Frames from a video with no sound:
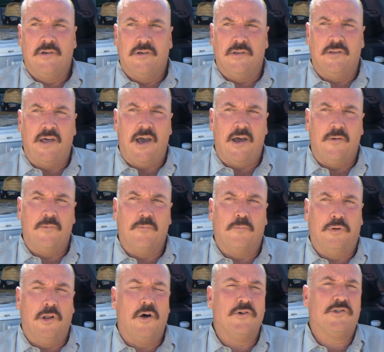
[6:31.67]
that
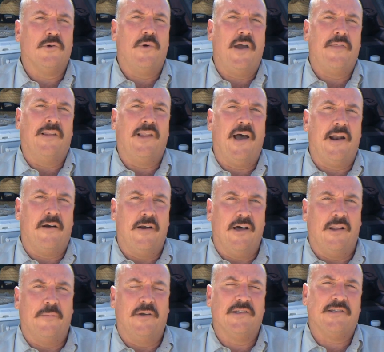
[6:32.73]
blows away the lighter
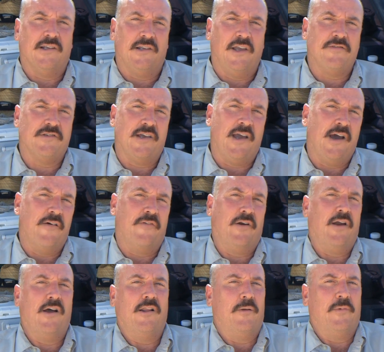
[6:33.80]
elements and leaves the
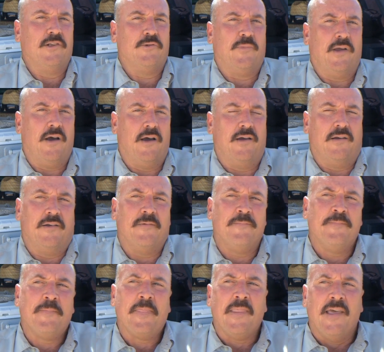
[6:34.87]
heavier elements behind.
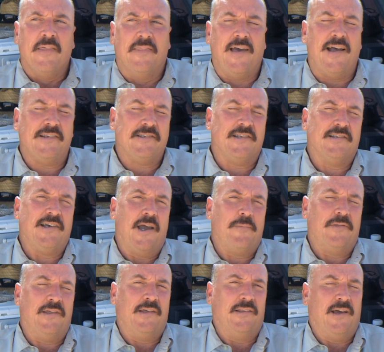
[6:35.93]
That's the type
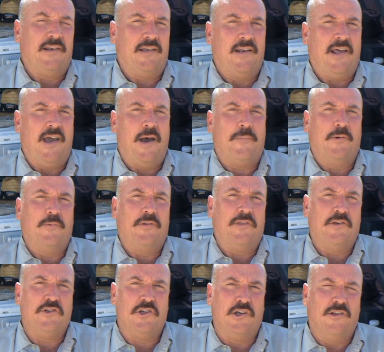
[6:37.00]
of thing that can happen with
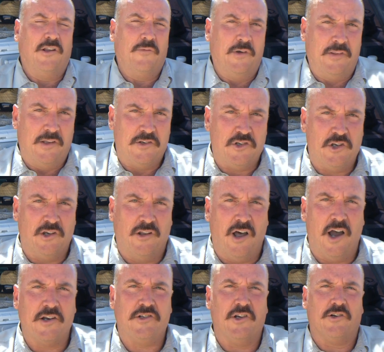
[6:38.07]
in the
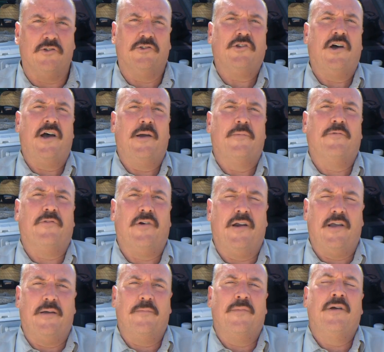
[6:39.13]
geological time
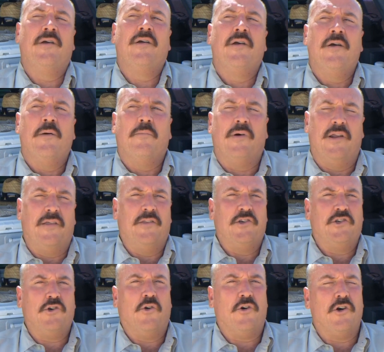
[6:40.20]
frame. But in the
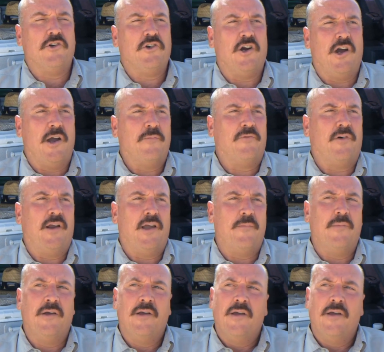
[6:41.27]
shorter time frame,